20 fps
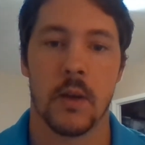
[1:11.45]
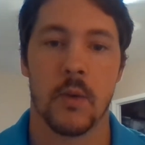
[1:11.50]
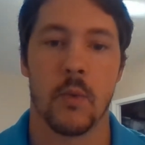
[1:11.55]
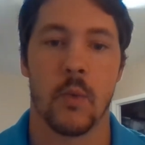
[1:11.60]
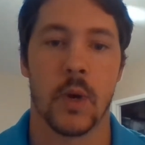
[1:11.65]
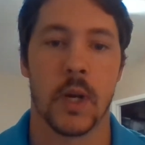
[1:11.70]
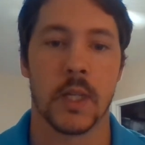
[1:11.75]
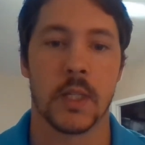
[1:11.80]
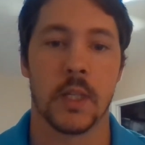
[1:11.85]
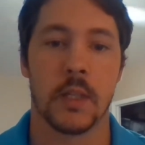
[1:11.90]

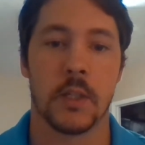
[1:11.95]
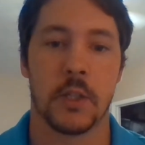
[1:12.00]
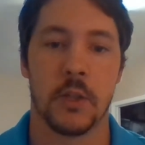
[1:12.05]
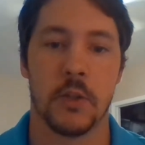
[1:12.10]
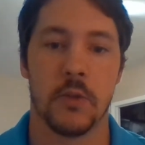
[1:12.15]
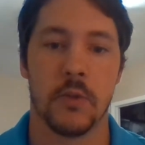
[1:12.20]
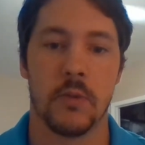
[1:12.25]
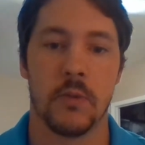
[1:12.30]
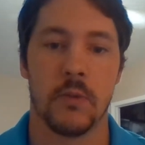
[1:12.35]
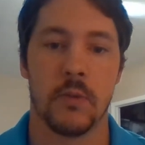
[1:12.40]
What does it
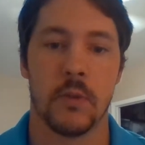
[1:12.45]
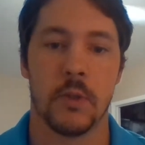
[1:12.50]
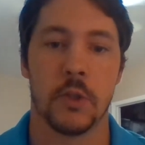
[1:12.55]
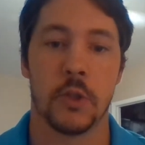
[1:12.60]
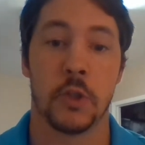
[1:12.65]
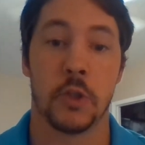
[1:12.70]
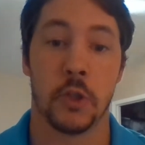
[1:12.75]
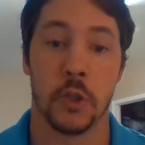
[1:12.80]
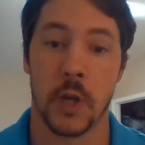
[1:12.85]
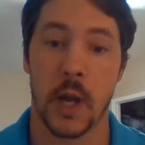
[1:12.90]
do?
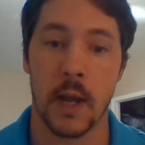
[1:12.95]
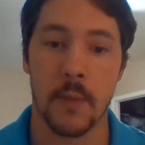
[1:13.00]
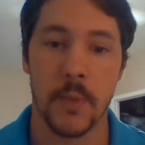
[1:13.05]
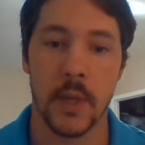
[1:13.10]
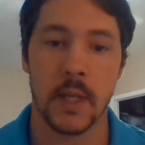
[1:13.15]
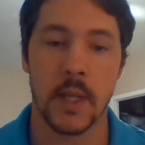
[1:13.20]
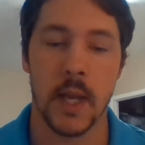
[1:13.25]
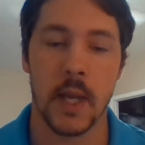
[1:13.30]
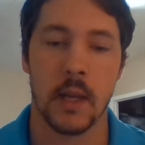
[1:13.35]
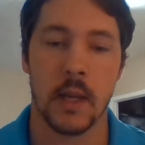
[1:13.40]
Should I
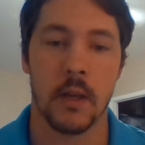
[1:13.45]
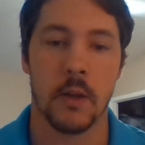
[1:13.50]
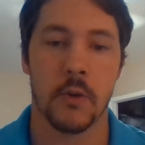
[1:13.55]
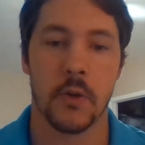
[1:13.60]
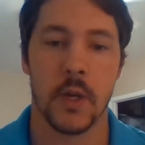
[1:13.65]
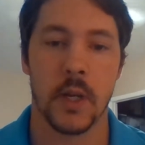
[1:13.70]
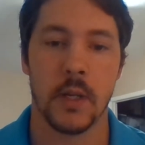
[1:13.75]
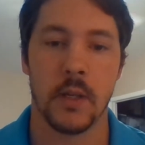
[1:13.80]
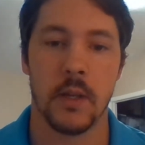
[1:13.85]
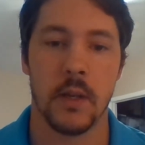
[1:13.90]
be taking
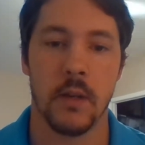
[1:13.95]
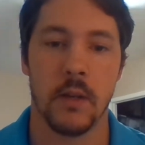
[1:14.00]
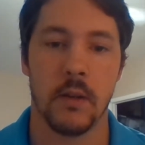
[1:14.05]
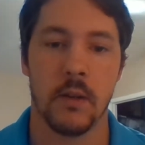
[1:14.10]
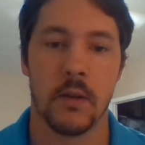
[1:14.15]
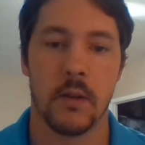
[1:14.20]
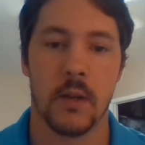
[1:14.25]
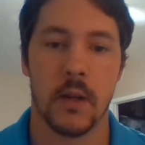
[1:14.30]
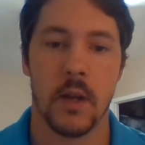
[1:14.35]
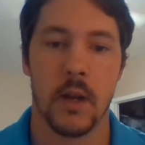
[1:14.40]
creatine?
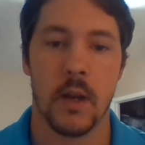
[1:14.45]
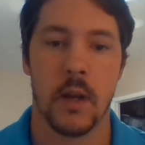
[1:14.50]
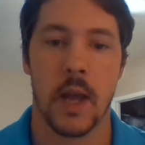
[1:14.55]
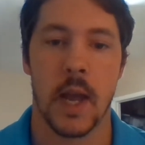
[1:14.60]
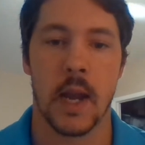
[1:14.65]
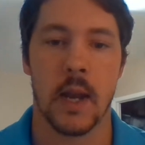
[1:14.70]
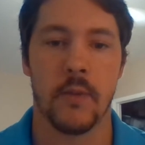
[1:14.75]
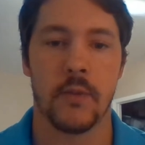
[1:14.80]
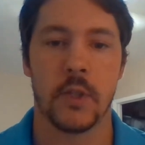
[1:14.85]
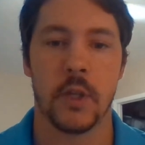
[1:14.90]

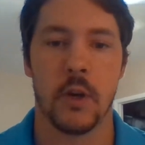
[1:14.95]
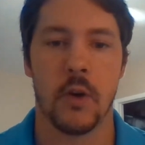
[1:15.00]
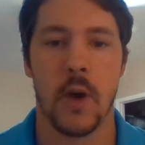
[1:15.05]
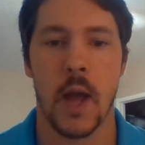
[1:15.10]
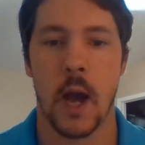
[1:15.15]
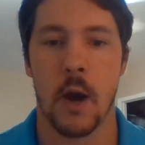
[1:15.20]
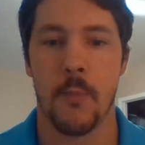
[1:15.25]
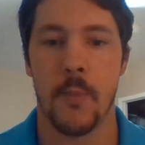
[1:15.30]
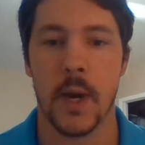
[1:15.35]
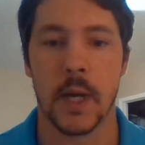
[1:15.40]
And if so,
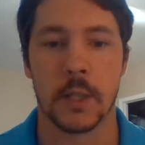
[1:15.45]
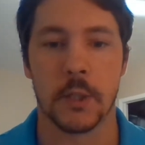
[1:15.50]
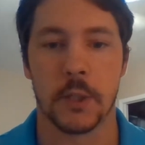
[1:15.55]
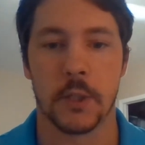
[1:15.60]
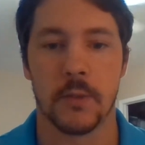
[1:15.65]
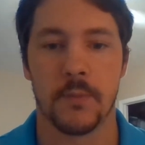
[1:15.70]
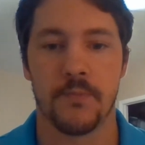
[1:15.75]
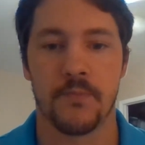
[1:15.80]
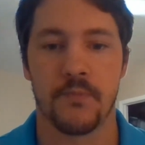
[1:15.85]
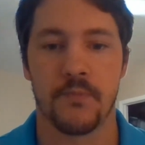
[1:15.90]
how much?